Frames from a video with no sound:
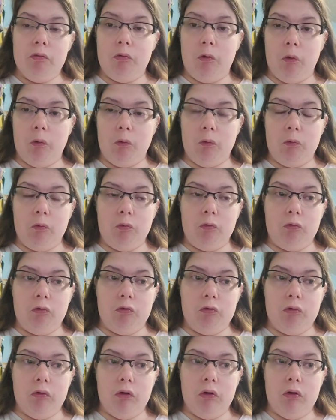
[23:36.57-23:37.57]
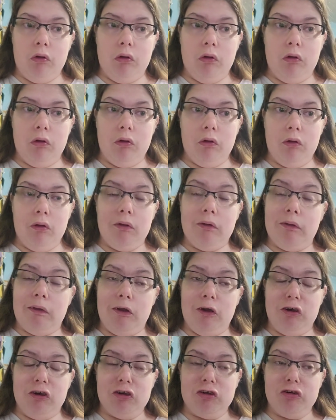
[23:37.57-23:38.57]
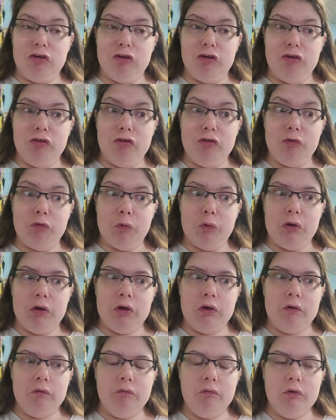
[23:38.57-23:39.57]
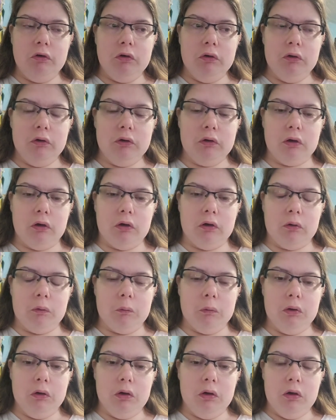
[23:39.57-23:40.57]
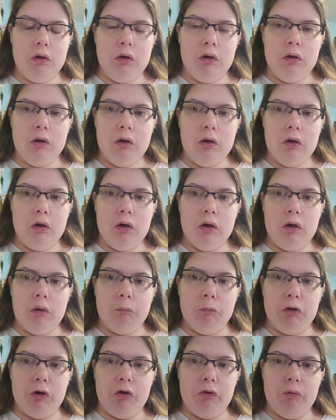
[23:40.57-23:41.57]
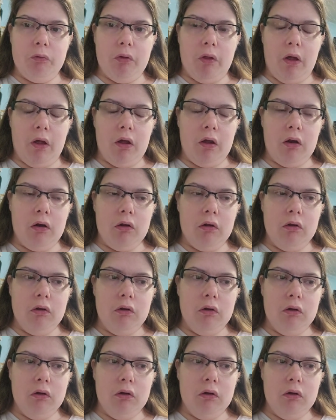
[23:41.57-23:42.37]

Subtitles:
those characters, sort of. So I'm gonna do that